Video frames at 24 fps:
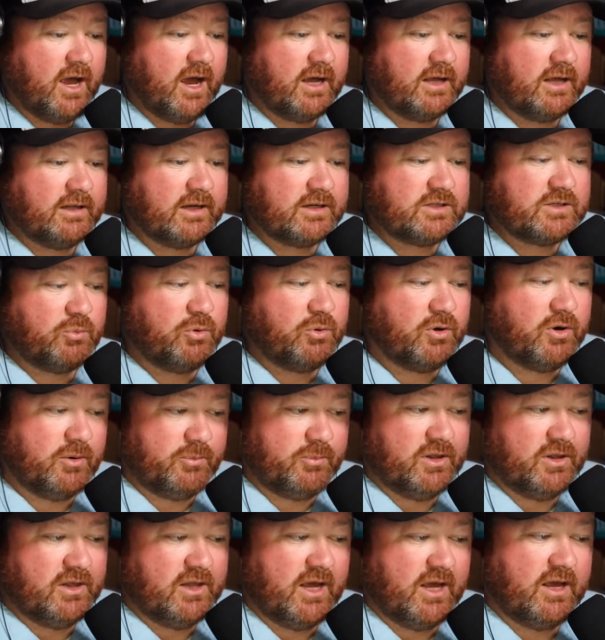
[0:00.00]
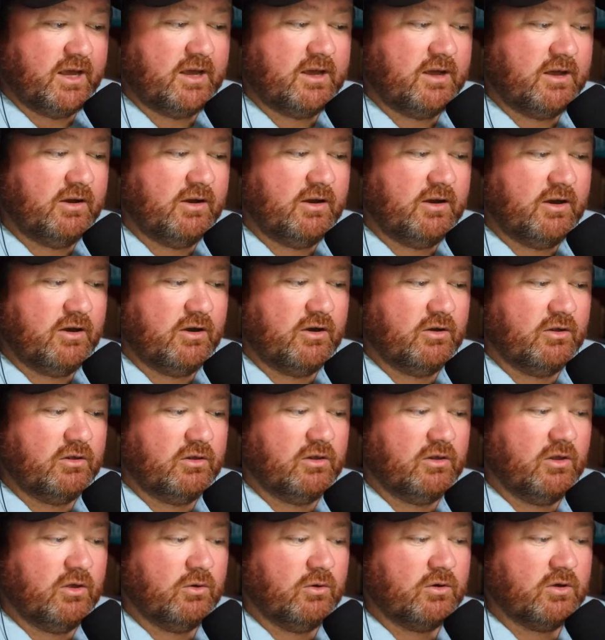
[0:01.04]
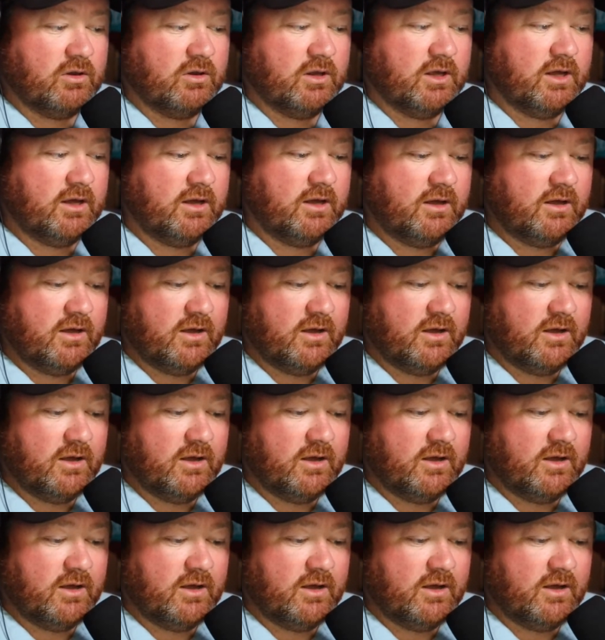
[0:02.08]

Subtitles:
I'd like to put up a link here locally.